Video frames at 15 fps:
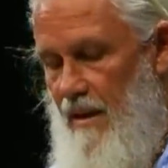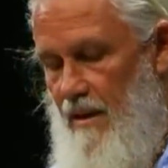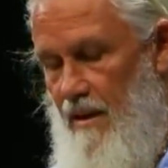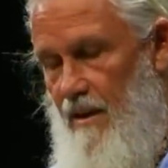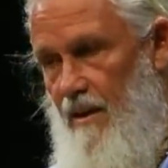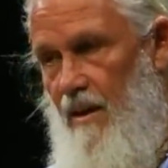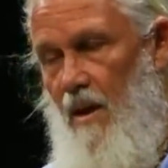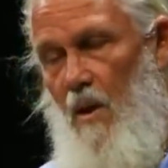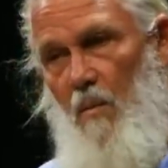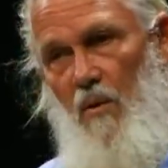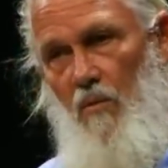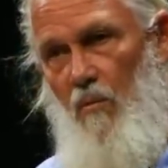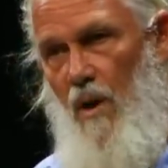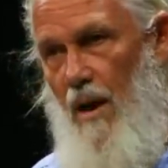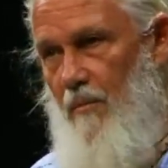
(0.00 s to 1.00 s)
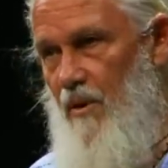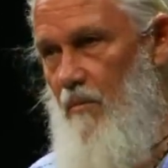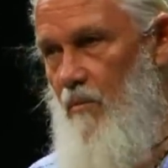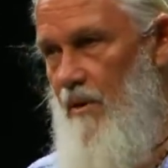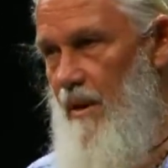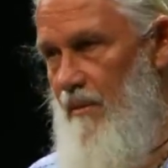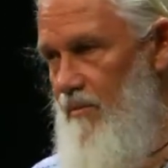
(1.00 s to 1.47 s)
But Ramana
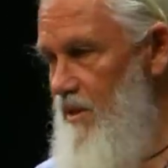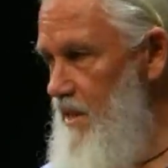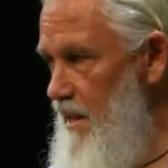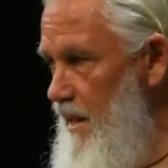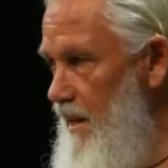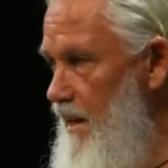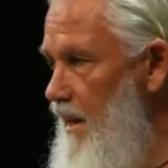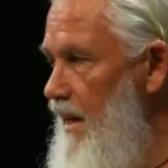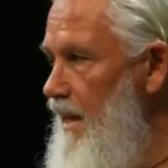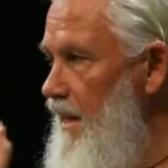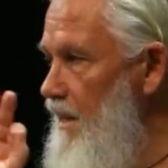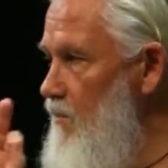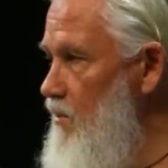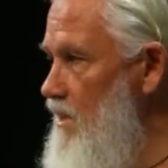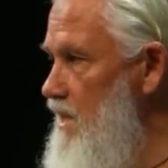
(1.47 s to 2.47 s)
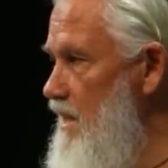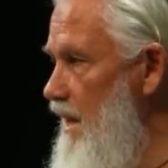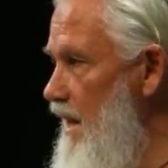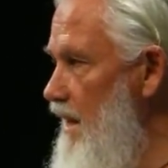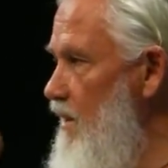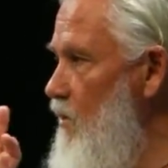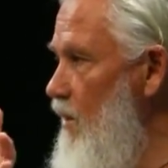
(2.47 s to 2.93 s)
would ever say, he would
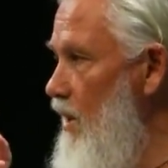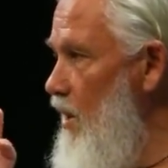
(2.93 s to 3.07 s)
say,